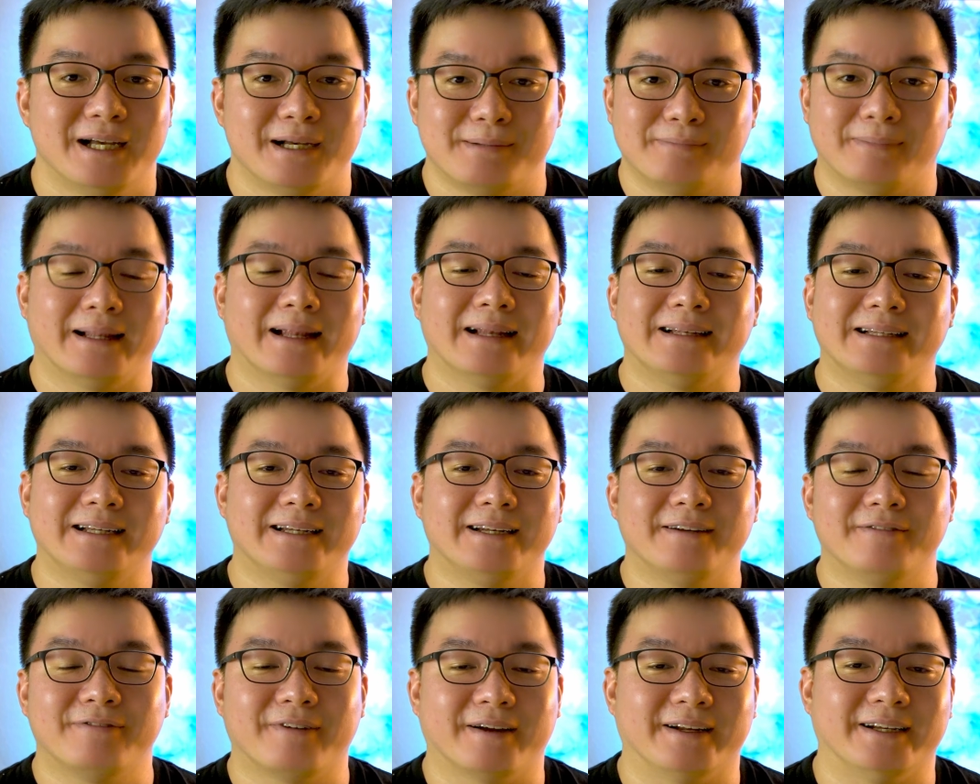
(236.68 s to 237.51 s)
but I
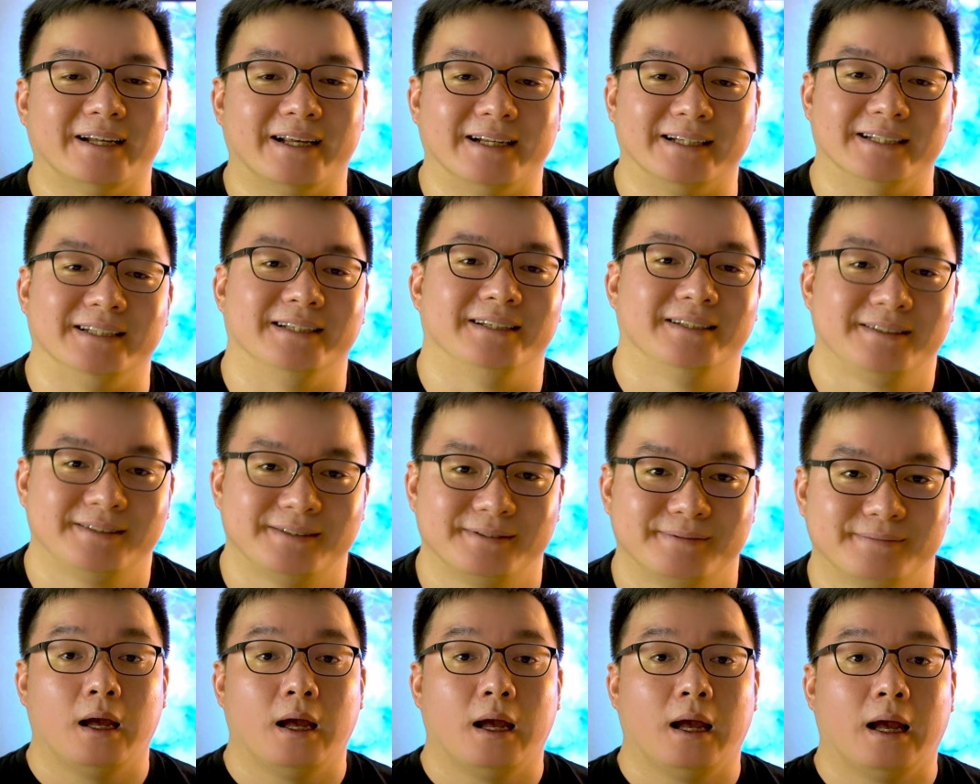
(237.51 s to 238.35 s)
didn't find any.
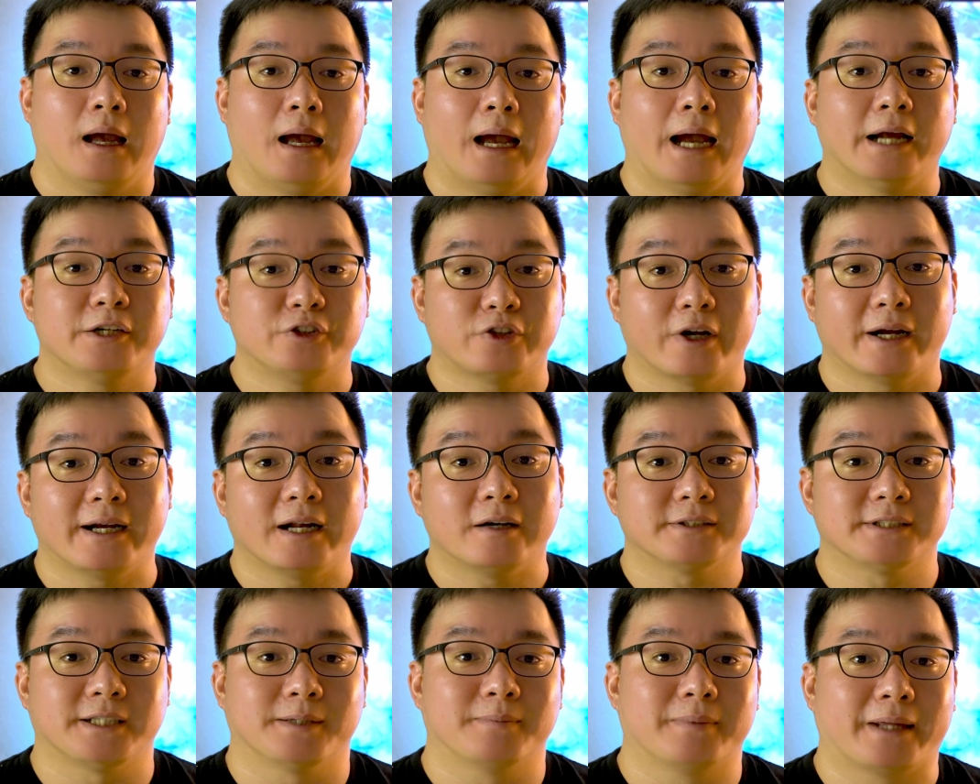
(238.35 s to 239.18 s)
I tried
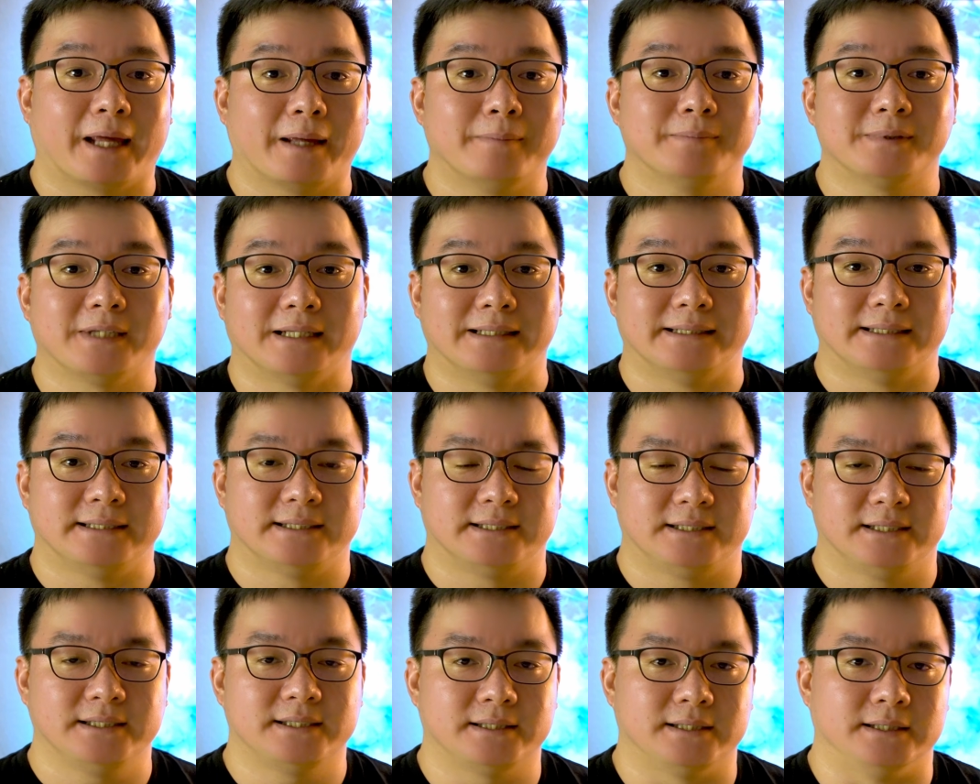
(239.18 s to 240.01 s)
out some games at this
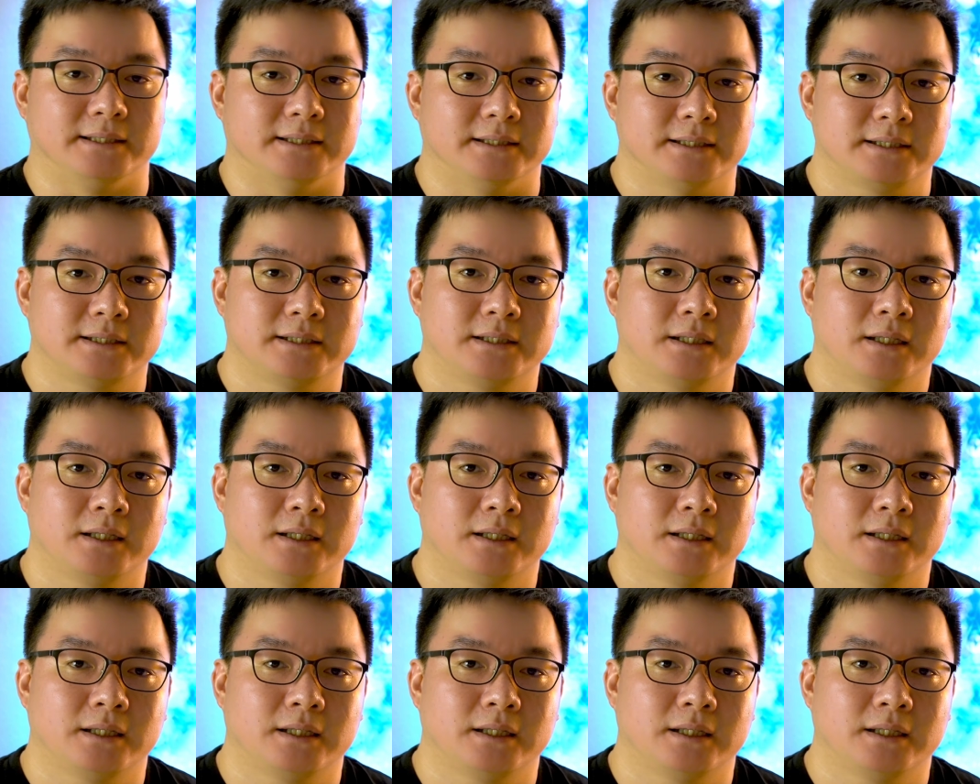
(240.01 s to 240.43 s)
distance.